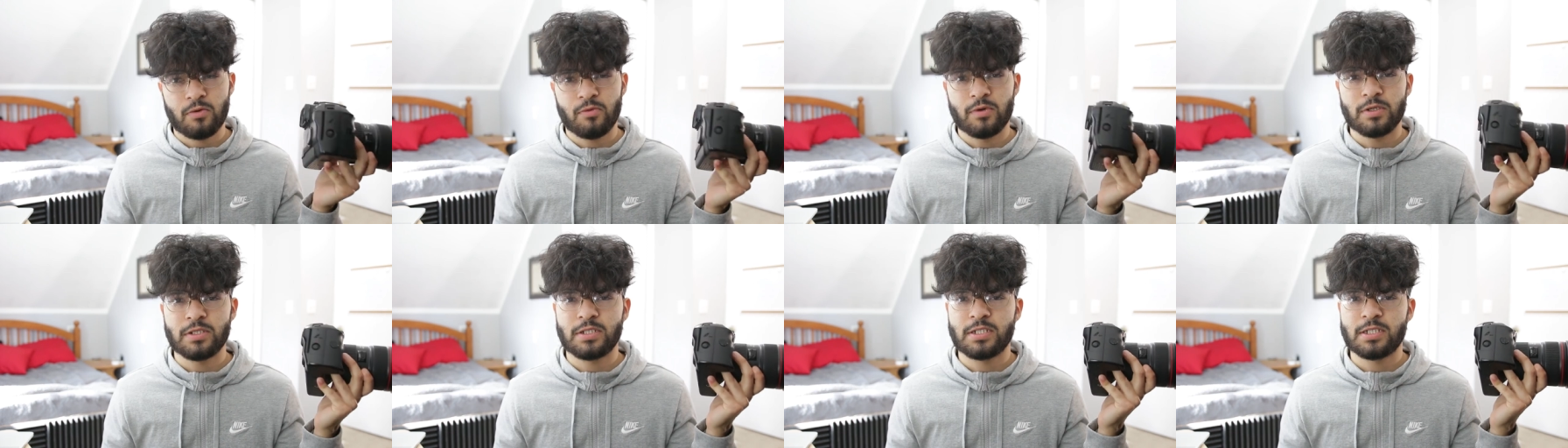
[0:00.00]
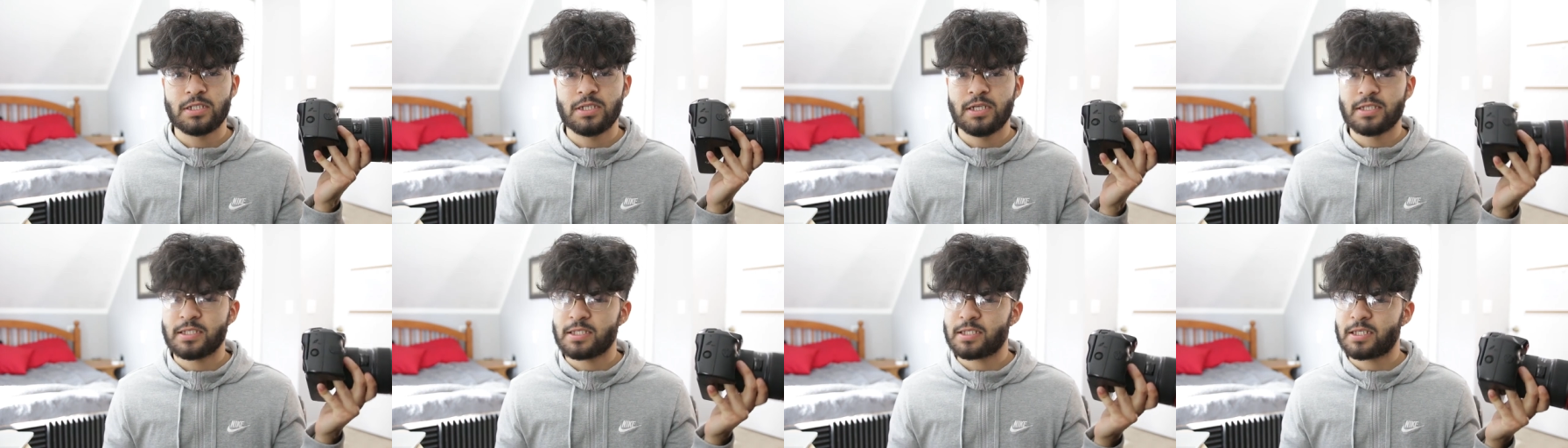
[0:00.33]

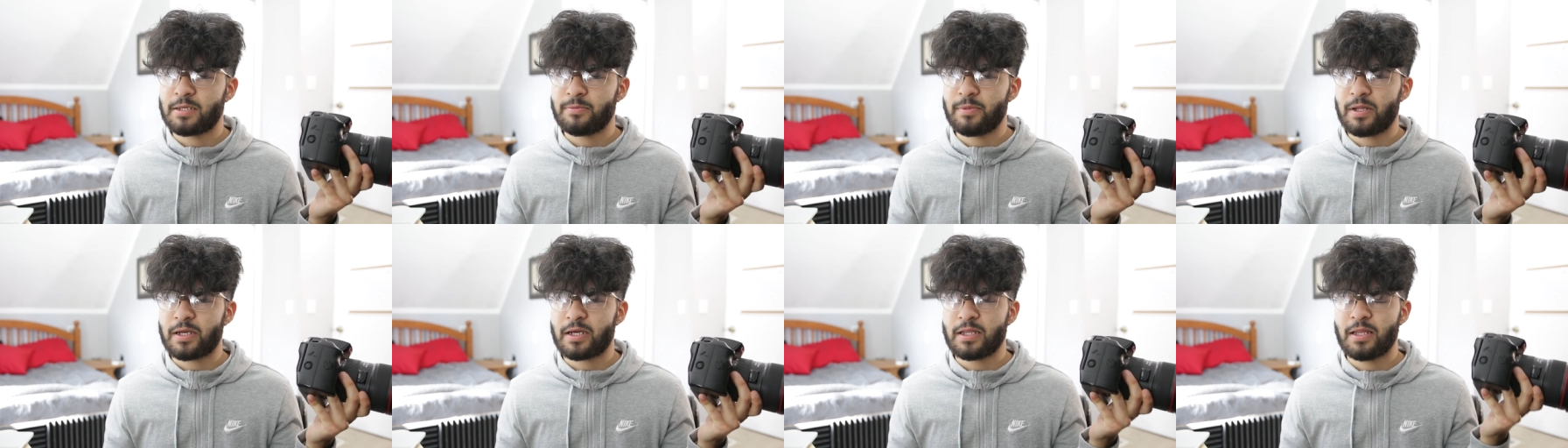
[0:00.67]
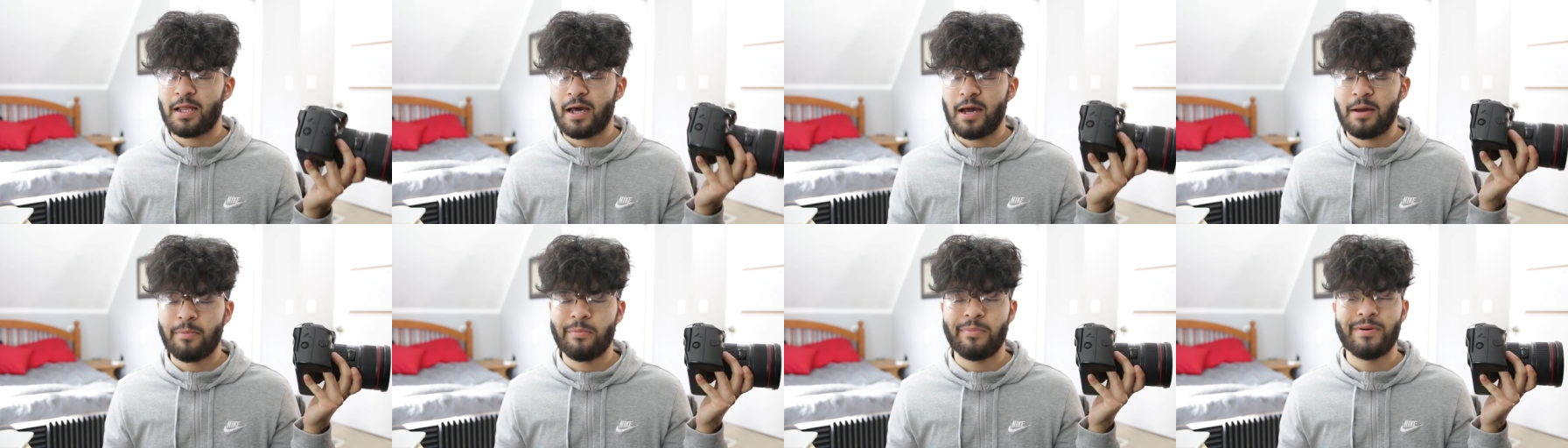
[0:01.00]
which doesn't seem like a
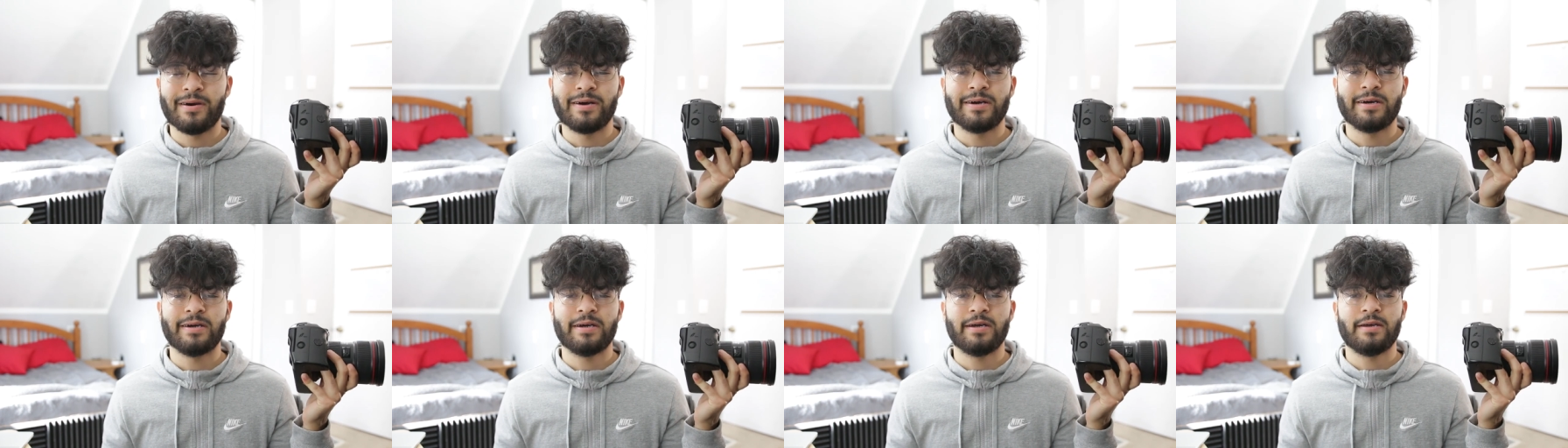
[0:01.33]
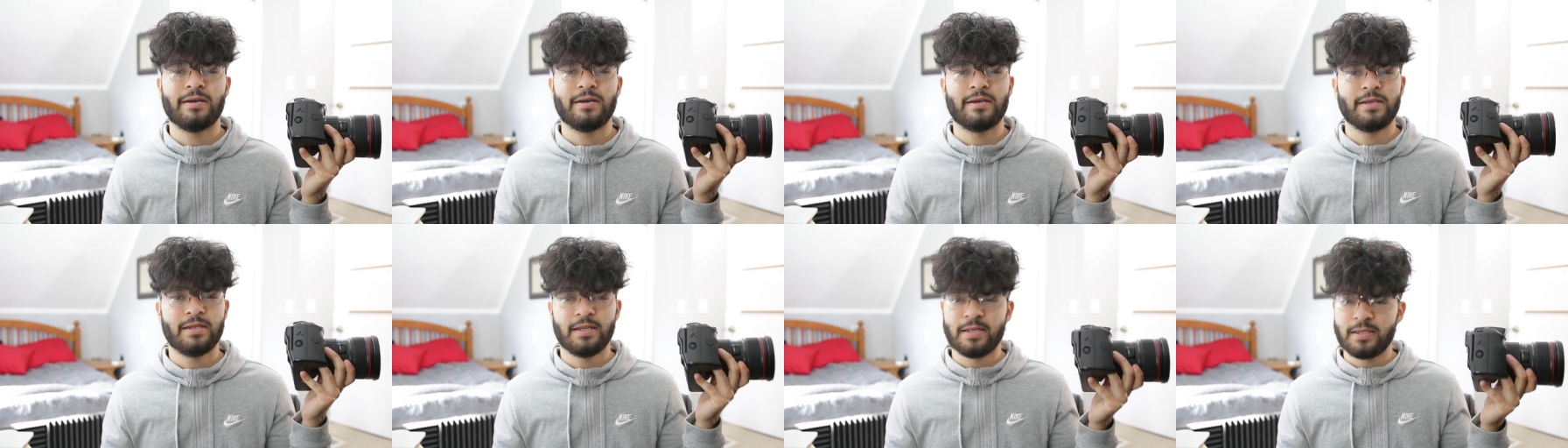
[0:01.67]
lot, but
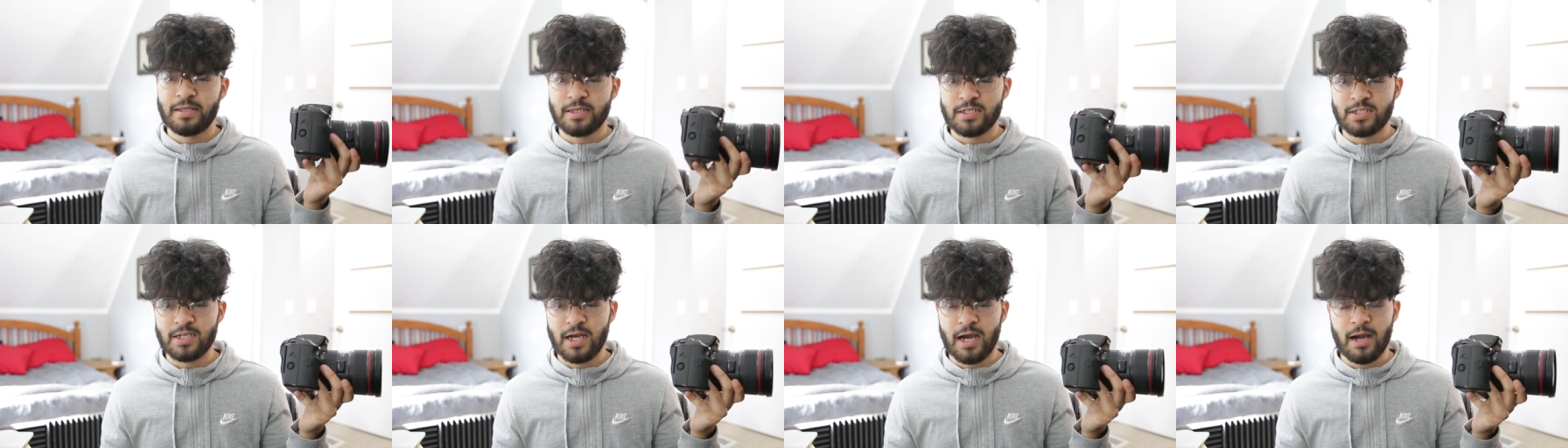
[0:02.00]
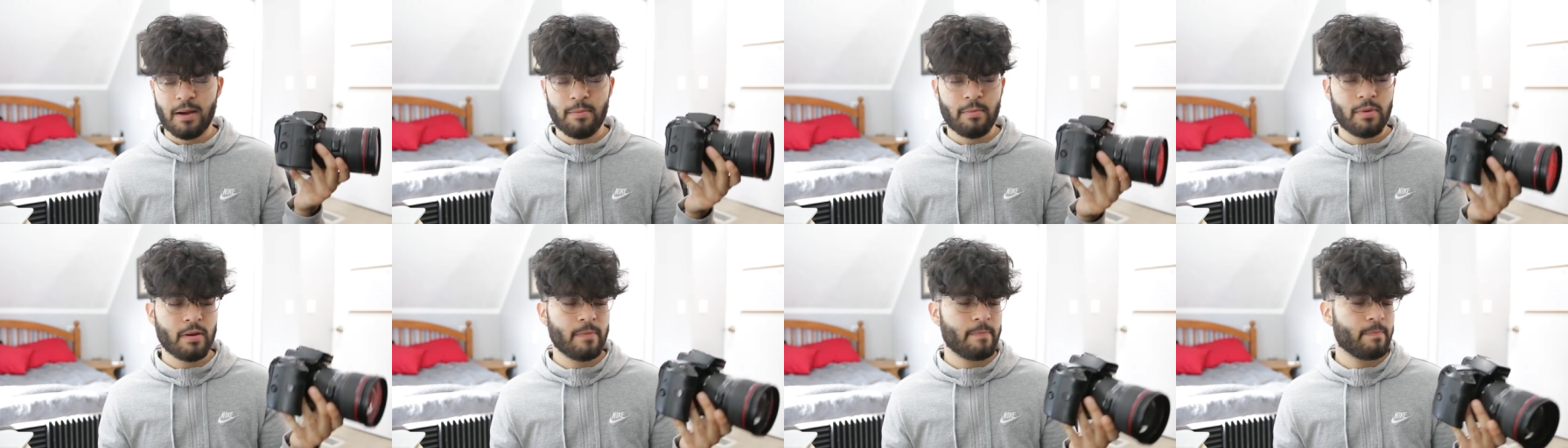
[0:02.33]
it did the
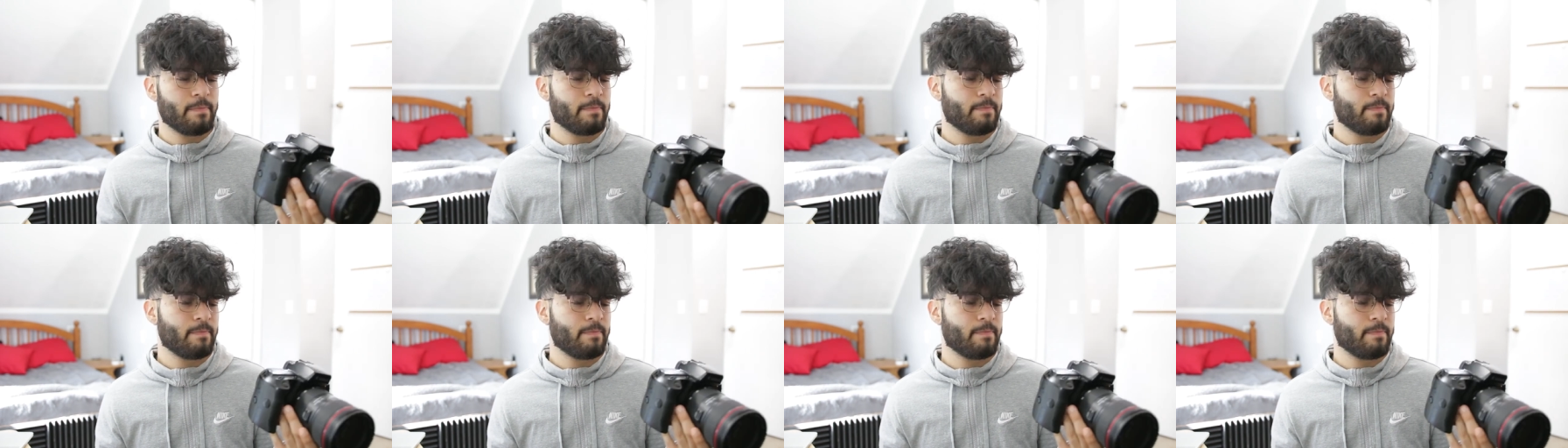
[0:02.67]
job